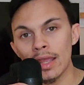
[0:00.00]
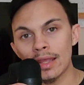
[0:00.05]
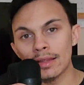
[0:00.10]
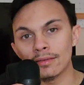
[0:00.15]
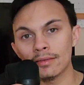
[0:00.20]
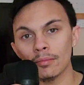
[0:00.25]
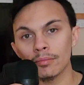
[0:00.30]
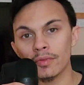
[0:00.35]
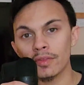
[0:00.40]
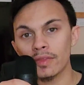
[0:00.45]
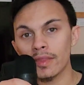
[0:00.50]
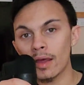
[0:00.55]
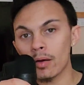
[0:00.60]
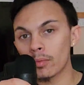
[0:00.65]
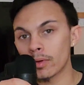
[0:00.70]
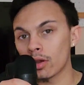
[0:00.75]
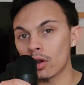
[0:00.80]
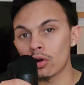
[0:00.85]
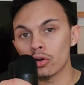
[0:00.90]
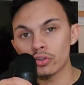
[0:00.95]
It's something that
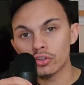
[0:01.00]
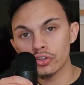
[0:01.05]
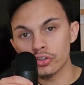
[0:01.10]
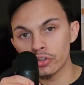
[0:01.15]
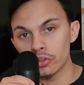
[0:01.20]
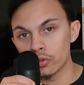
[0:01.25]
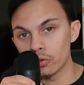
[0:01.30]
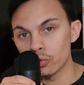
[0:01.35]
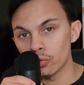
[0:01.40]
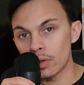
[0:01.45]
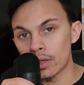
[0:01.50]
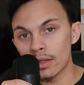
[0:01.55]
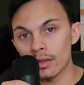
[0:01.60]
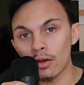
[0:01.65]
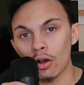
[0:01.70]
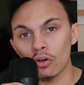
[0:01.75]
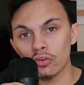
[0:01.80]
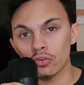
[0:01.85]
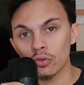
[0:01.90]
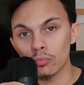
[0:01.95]
we all should do, and it
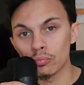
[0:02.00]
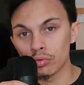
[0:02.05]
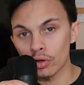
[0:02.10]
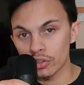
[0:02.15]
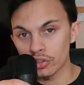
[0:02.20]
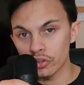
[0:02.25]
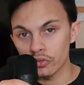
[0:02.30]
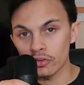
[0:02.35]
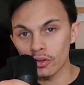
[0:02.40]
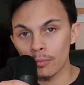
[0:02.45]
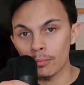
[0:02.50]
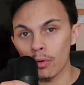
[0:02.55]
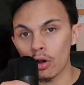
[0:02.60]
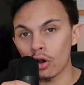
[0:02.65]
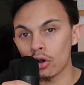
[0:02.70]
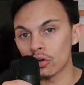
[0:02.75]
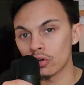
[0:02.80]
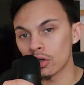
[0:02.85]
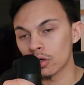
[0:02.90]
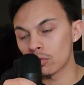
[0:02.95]
also brushes up
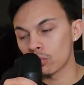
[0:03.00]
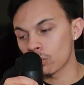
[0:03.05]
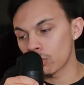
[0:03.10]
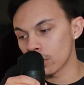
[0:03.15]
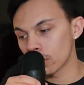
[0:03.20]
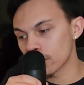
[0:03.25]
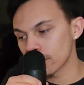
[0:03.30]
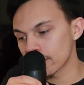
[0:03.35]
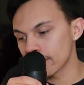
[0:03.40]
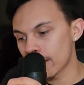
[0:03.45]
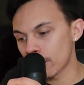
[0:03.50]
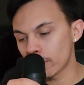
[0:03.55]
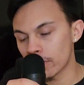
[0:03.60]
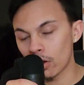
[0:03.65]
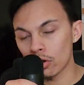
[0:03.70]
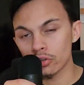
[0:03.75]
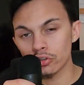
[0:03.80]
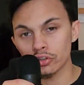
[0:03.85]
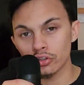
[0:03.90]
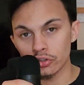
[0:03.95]
on our work that we
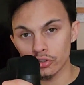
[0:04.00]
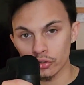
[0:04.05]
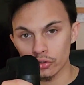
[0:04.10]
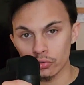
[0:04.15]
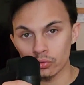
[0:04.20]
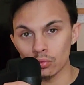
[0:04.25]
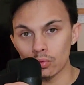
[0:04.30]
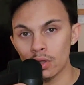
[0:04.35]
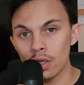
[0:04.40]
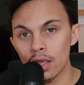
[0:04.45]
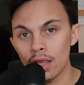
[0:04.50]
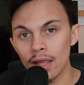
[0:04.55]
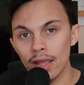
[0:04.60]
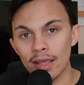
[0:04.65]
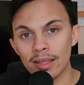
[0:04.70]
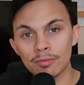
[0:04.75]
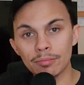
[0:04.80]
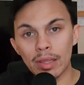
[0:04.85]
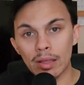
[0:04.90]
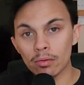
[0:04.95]
all should do,
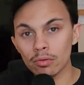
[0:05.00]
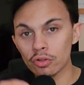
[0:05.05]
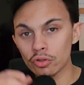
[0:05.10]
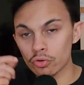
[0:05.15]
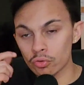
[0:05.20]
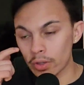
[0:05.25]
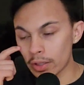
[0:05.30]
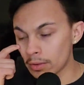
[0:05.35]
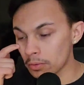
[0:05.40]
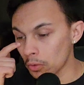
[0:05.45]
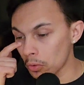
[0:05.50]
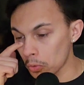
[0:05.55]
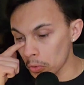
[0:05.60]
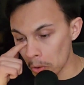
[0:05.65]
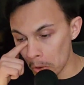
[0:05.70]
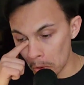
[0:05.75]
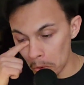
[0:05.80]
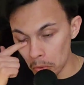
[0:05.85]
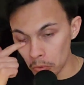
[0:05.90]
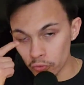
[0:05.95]
is being able to create
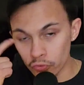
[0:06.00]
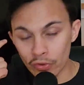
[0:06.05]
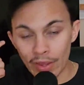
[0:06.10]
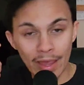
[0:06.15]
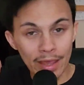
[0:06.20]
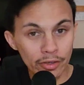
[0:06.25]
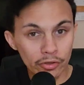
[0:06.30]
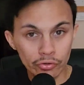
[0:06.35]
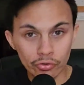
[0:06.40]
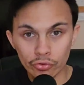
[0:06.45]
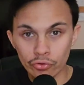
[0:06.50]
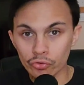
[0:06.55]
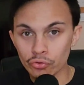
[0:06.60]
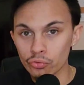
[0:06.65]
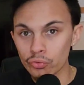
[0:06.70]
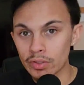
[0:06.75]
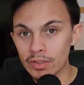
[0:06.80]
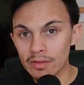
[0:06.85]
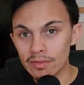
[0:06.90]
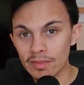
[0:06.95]
logos, headers,
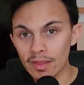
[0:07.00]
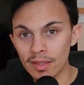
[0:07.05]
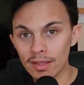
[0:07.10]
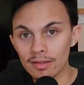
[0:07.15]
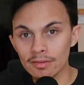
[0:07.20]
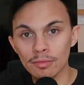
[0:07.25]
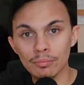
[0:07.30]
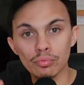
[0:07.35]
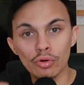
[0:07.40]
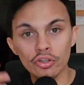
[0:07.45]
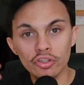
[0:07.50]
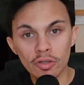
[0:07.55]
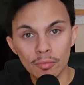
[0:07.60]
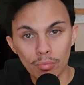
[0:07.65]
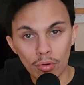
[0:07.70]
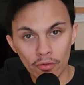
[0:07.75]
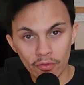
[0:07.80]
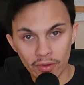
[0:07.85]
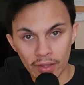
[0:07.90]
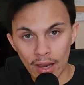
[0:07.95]
or anything to brush
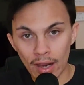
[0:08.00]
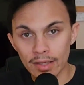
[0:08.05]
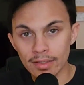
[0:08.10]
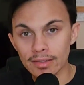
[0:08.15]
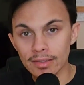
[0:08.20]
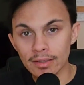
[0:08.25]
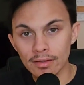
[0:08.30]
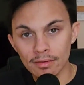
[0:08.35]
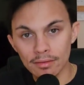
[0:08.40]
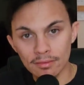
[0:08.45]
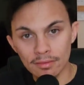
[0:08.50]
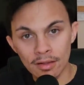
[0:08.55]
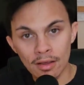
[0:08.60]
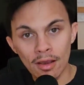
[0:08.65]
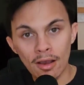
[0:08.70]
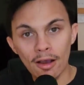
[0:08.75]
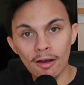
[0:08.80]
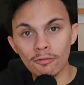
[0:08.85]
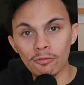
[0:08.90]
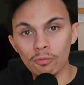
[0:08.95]
up on the ideas
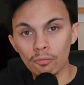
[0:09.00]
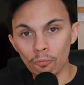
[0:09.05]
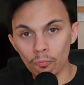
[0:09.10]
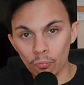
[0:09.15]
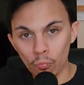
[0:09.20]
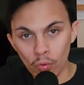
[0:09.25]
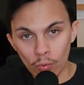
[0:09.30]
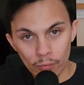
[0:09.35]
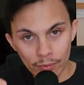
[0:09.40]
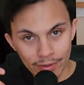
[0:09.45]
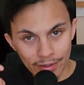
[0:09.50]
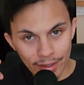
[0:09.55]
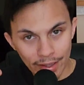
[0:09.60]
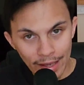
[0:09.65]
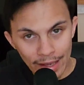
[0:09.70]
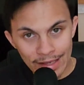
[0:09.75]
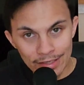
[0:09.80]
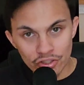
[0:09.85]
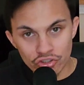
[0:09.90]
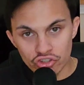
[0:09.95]
of what we
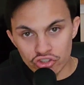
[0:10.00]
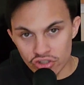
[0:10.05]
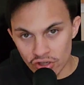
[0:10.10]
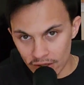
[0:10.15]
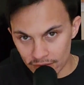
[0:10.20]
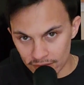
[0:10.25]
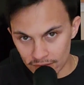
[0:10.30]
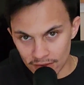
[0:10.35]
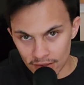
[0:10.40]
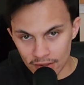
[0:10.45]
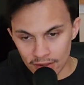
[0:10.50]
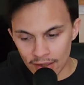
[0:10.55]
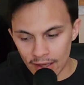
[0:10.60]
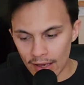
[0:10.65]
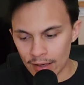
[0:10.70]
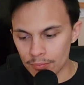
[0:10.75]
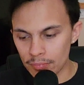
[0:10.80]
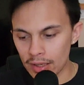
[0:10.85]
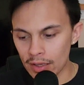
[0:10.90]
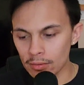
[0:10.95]
ingested
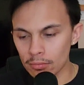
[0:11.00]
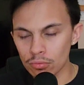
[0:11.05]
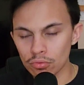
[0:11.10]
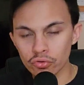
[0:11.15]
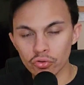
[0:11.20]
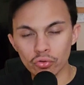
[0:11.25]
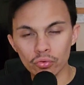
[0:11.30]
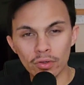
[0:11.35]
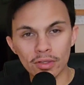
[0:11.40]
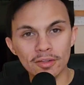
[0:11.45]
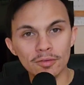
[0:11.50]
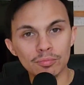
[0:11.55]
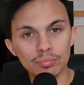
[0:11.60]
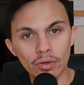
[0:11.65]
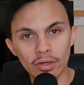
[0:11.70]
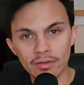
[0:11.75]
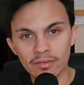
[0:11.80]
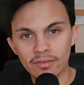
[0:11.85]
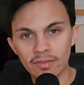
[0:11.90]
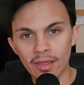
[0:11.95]
and being able to
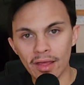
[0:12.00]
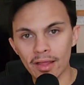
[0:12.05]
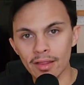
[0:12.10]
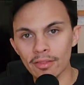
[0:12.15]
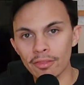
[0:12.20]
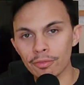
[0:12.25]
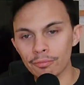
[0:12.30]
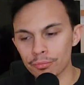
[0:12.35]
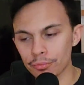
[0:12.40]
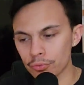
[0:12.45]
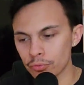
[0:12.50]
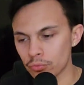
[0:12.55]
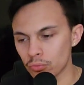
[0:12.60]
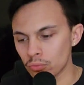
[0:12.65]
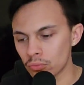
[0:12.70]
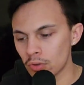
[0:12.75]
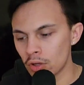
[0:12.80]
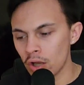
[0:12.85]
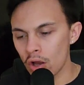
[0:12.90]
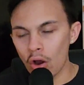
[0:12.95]
express that
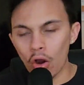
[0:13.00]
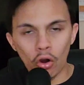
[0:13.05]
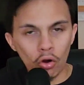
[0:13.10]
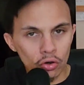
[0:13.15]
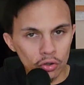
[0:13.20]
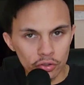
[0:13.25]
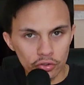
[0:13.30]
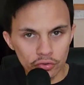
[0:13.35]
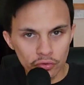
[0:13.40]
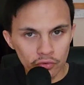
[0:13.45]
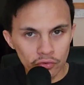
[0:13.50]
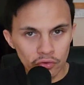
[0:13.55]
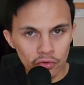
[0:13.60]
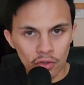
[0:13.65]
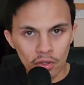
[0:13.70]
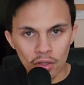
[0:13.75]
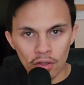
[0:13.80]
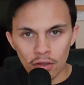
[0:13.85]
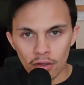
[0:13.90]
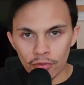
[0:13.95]
through art,
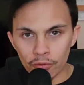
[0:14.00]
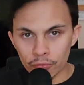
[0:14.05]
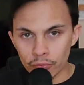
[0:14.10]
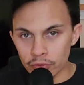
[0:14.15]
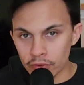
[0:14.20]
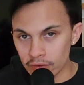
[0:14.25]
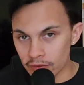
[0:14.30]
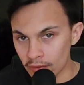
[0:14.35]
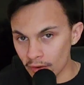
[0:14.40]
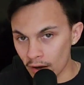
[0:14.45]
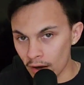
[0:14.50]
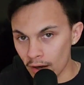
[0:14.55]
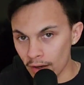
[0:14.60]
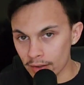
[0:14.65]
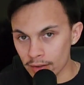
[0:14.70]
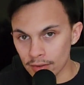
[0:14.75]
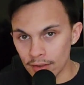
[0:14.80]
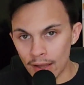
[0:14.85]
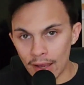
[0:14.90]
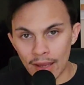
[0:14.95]
through
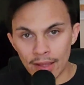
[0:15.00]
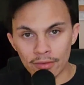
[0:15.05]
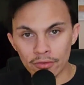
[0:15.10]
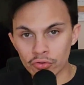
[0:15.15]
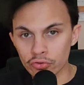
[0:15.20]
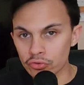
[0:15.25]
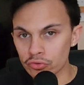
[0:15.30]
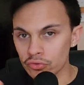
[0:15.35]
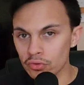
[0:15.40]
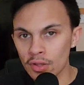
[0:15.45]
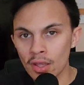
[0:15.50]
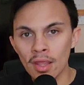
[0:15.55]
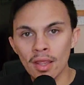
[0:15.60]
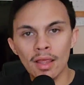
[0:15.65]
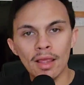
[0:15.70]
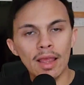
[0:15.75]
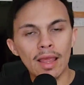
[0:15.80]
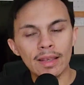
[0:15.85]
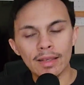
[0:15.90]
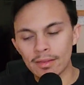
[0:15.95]
design. And
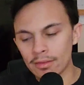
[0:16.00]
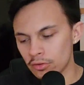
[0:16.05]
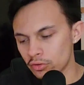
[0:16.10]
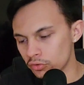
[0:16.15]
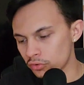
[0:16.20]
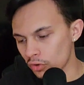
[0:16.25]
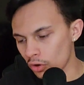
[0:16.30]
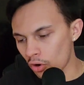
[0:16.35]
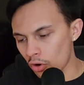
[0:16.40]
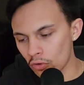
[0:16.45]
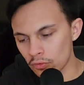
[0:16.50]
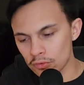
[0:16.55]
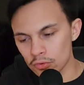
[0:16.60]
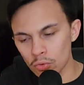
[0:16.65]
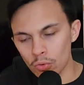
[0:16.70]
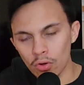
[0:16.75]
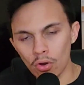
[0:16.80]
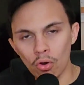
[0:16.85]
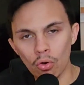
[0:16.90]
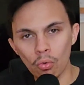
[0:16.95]
there's
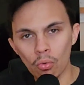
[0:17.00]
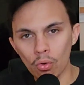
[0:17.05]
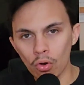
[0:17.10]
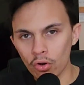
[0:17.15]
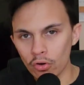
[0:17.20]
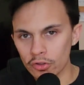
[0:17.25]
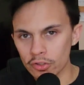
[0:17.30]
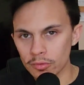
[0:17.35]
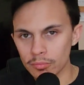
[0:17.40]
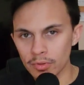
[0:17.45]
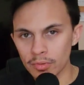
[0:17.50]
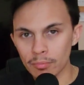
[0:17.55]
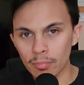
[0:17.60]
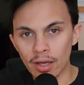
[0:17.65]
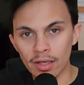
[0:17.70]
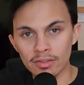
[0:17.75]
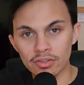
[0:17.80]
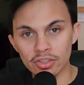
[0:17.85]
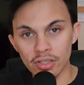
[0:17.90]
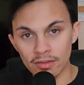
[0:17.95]
also a whole argument
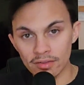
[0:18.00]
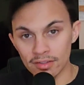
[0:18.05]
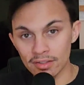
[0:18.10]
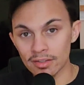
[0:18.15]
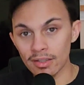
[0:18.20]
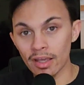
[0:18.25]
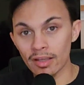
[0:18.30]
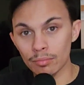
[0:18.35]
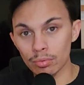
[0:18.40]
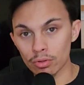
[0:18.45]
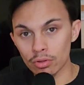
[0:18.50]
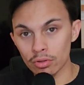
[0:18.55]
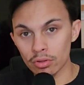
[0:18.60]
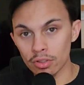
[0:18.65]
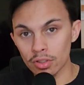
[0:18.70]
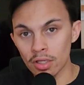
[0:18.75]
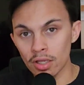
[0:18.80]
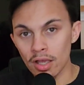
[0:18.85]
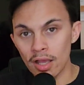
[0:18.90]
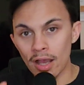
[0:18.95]
by Jesse Nyberg
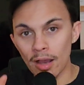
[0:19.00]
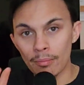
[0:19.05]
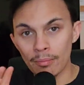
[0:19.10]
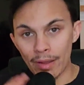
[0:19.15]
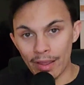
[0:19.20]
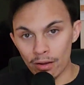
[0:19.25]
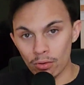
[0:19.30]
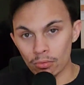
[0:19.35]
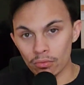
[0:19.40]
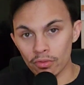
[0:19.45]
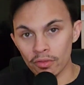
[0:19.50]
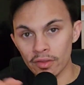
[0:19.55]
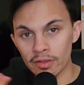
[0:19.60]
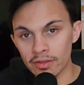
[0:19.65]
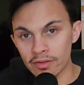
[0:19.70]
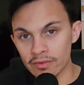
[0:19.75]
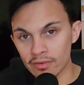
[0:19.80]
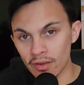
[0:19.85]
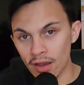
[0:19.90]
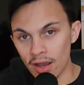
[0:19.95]
about the
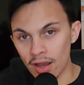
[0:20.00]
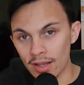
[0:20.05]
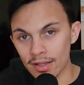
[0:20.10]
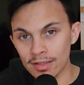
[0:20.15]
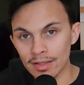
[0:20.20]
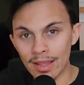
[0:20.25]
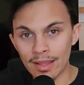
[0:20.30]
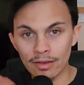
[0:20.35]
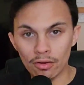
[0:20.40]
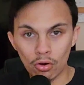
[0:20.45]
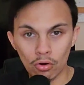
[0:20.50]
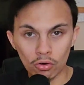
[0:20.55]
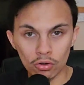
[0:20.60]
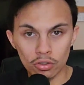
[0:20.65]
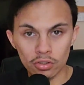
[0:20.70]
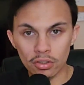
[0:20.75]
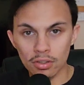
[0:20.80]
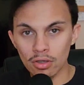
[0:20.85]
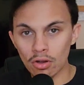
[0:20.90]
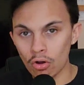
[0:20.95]
design and
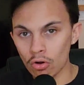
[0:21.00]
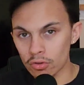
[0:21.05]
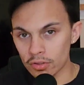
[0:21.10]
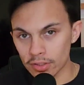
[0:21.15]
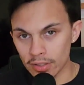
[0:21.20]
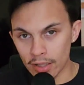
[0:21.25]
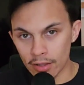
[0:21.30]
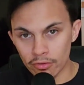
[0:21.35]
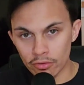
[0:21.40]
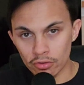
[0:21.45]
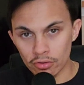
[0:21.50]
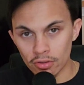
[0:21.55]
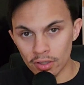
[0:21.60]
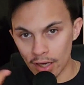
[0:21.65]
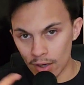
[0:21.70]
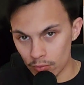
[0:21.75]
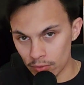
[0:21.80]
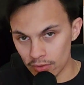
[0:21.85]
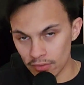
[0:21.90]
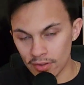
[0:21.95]
art altogether.
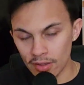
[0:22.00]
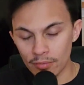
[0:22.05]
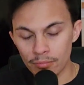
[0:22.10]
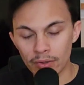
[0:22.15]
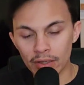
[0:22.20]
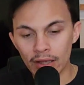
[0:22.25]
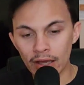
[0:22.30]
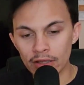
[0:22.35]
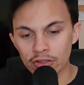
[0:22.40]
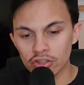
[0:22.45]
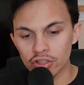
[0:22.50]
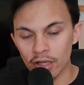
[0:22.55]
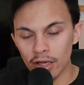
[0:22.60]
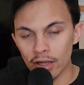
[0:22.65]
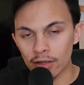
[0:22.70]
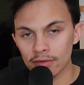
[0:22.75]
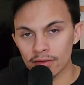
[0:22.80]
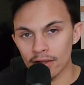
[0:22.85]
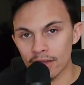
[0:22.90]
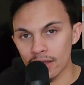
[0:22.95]
I want to say a big shout
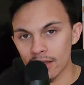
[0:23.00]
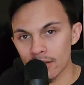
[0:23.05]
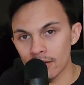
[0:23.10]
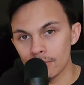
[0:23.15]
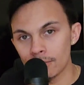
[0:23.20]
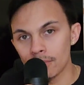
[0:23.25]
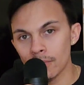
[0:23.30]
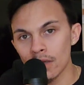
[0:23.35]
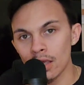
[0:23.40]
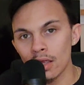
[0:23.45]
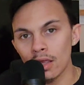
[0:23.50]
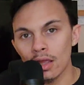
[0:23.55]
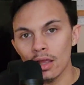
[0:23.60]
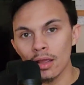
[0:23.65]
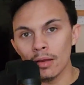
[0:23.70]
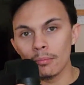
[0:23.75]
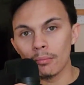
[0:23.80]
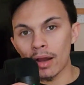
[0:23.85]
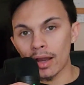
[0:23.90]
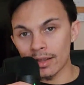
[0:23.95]
out to him
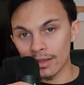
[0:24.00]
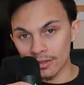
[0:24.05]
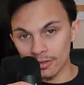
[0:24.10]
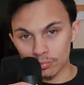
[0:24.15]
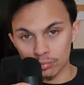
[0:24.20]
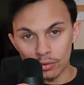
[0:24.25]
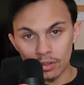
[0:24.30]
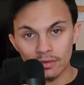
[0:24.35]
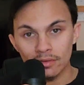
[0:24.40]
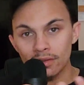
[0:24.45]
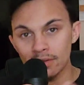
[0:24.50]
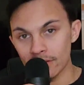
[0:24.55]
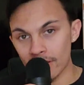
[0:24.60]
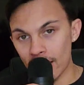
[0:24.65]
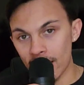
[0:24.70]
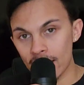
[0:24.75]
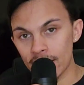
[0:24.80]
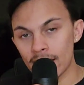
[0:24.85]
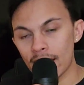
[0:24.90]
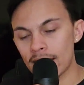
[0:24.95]
by expressing
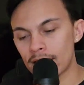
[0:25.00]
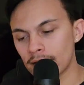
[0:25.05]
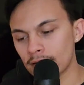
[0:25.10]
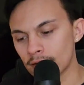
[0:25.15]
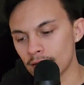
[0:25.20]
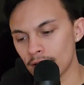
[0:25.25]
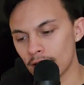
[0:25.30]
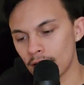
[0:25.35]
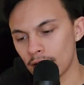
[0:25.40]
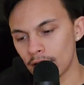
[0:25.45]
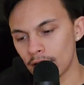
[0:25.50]
that and